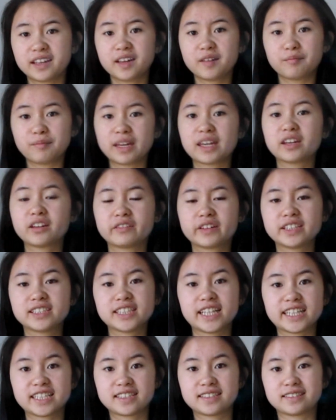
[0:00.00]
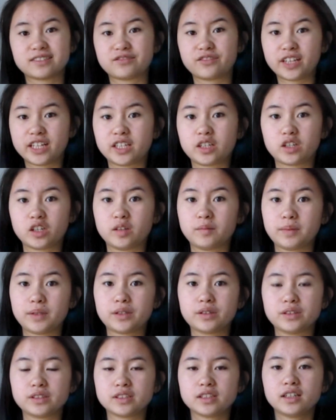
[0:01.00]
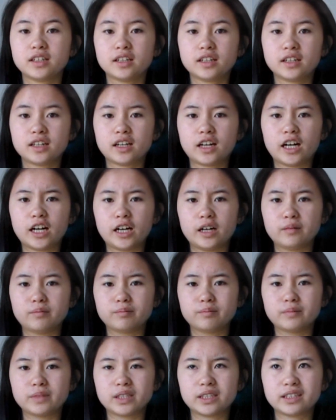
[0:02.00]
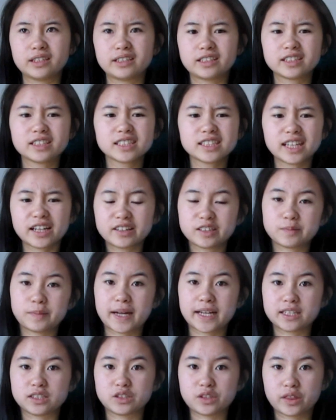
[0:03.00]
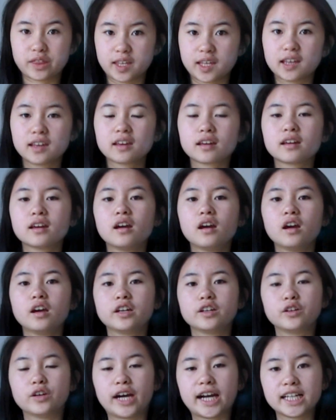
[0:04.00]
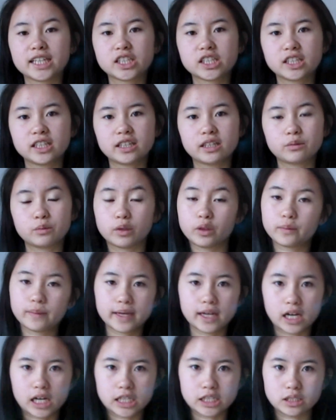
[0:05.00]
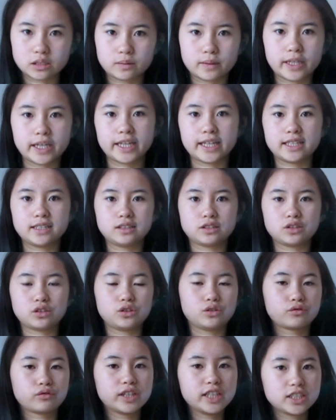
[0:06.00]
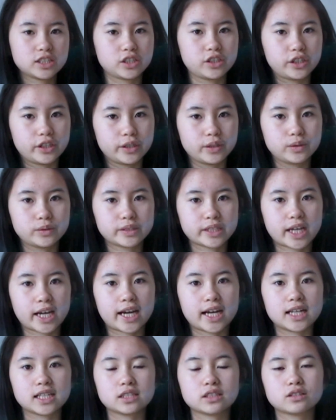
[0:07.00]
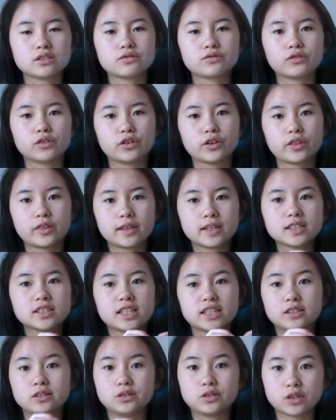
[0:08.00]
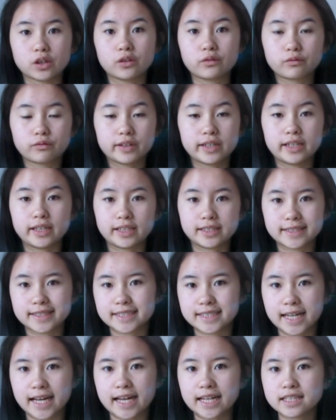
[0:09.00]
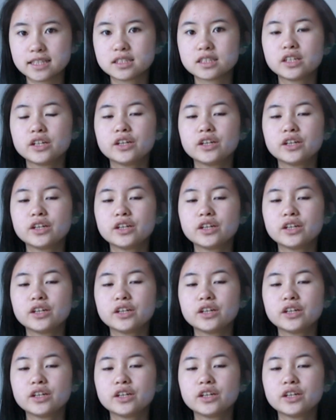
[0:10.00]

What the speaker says: making your own tests is really good because it doesn't sound as bad as you think. You're actually, well, the way I do it is you read your notes, and for things that you don't really understand,